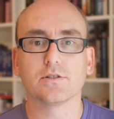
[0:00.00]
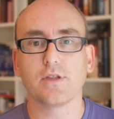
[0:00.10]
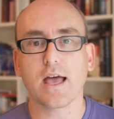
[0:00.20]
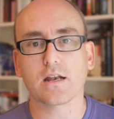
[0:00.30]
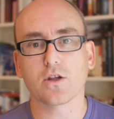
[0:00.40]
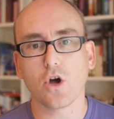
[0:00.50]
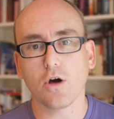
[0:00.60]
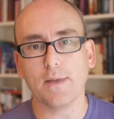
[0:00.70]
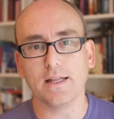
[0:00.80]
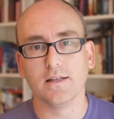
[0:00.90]
to that
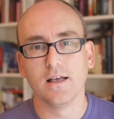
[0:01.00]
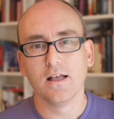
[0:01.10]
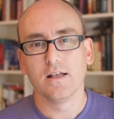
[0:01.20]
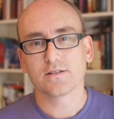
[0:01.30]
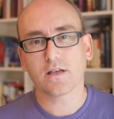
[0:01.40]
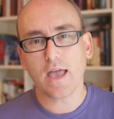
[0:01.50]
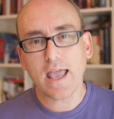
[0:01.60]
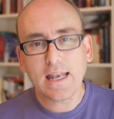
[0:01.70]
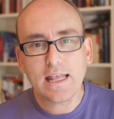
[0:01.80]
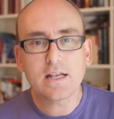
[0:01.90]
comment. So
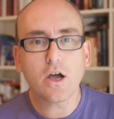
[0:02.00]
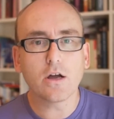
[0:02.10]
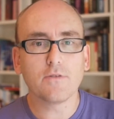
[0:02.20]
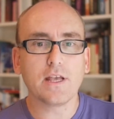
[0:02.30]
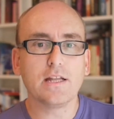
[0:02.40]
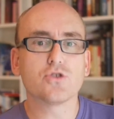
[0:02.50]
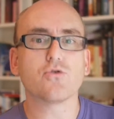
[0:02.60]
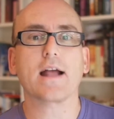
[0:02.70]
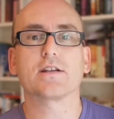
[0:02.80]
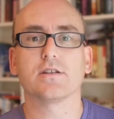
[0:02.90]
any kind of
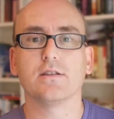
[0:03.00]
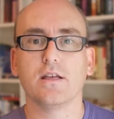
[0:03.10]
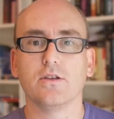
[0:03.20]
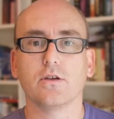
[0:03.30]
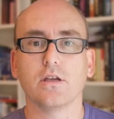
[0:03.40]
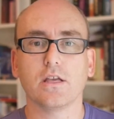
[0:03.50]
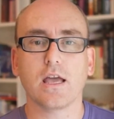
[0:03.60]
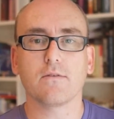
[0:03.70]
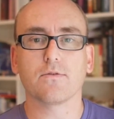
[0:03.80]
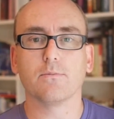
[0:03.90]
interaction that you can
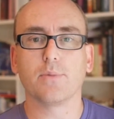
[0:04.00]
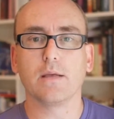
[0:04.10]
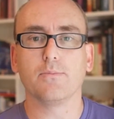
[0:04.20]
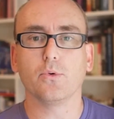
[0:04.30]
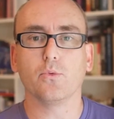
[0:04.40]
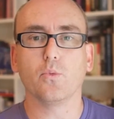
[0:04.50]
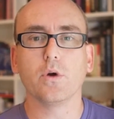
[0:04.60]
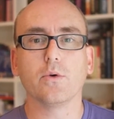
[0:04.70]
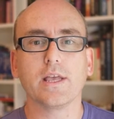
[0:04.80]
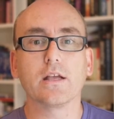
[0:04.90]
get from people
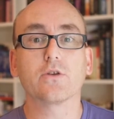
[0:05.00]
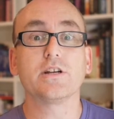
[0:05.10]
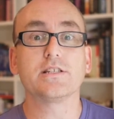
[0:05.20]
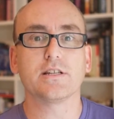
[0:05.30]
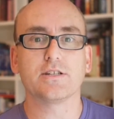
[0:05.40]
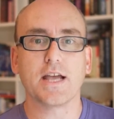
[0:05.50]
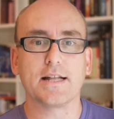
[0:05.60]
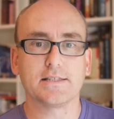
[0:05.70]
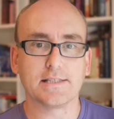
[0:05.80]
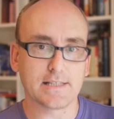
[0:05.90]
will increase the
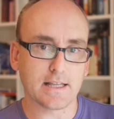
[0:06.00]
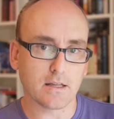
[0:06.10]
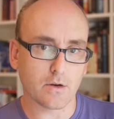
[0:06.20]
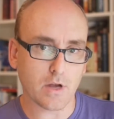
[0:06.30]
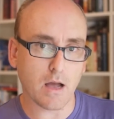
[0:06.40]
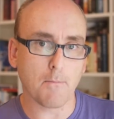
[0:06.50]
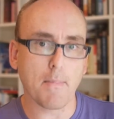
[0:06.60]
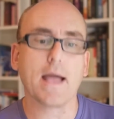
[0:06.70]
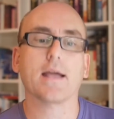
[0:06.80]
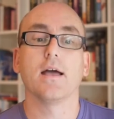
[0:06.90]
chances that they'll come
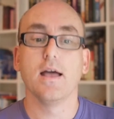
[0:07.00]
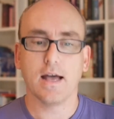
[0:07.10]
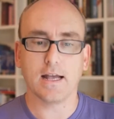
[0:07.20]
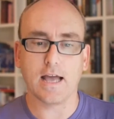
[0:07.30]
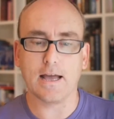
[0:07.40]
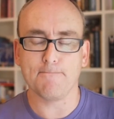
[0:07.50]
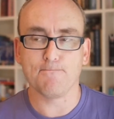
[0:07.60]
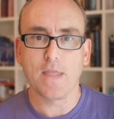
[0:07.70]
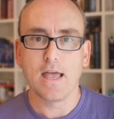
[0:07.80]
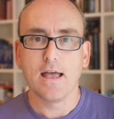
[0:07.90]
back again.
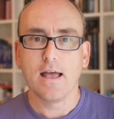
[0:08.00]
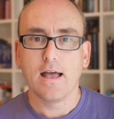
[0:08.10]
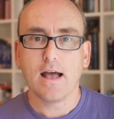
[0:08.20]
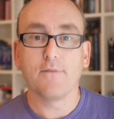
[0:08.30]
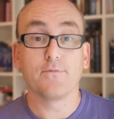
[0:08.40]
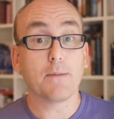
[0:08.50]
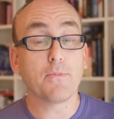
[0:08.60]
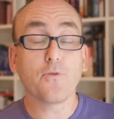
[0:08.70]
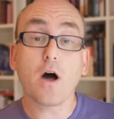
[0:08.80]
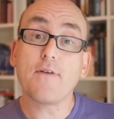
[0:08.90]
Number
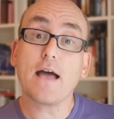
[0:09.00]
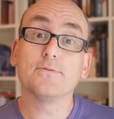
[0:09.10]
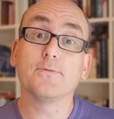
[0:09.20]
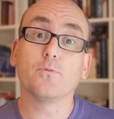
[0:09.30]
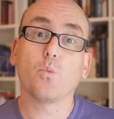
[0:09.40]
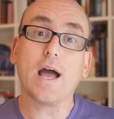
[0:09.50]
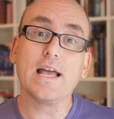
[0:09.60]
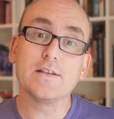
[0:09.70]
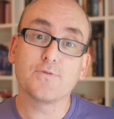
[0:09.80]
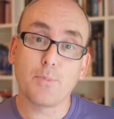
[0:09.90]
5, have
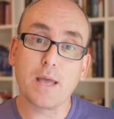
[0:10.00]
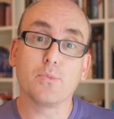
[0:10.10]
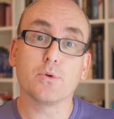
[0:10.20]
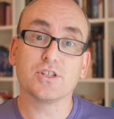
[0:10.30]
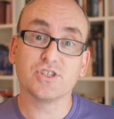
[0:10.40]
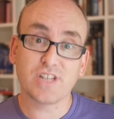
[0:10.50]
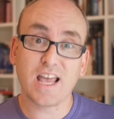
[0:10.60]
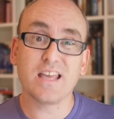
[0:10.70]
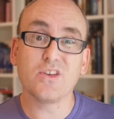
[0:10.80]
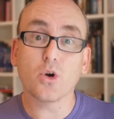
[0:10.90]
ways for people to
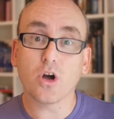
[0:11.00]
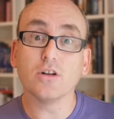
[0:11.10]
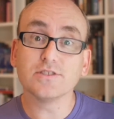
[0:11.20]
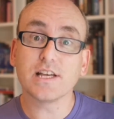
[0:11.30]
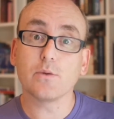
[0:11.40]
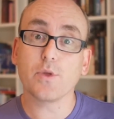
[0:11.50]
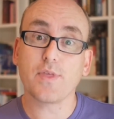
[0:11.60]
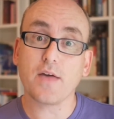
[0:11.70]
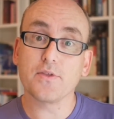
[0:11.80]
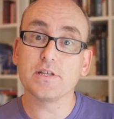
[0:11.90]
share your content with
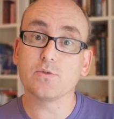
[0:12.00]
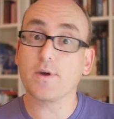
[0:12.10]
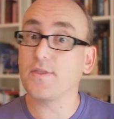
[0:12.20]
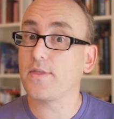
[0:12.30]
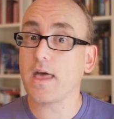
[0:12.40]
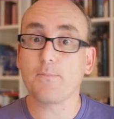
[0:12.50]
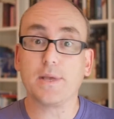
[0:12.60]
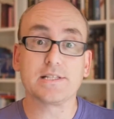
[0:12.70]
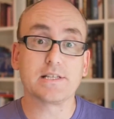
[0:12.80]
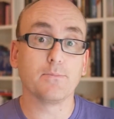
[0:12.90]
others, whether that
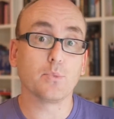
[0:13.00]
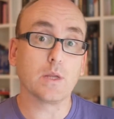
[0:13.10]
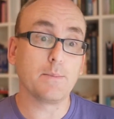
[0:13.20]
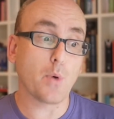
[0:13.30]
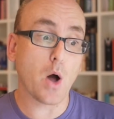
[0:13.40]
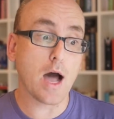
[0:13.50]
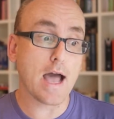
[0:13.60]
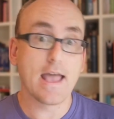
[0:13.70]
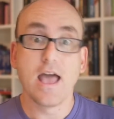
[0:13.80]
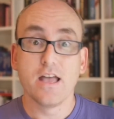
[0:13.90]
be simply by